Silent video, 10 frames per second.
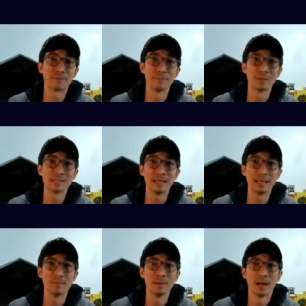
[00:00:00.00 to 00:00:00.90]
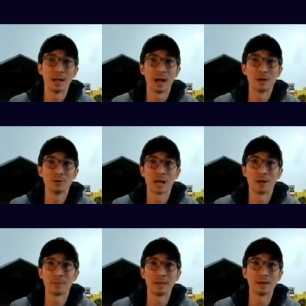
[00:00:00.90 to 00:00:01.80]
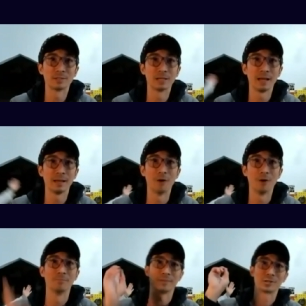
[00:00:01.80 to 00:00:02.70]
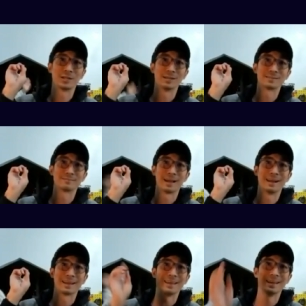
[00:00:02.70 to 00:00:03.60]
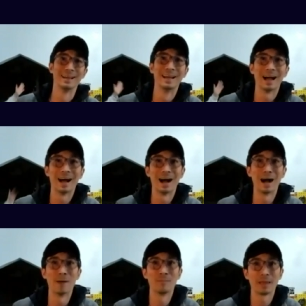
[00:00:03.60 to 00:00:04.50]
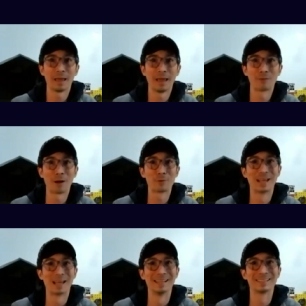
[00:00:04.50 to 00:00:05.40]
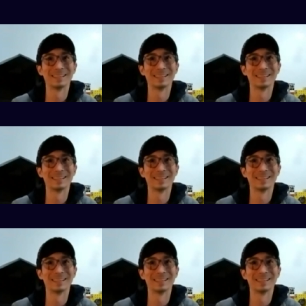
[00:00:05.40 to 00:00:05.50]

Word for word: the team uh, who's helping here today. Oh, there she is. Hi, Nikki um, and represented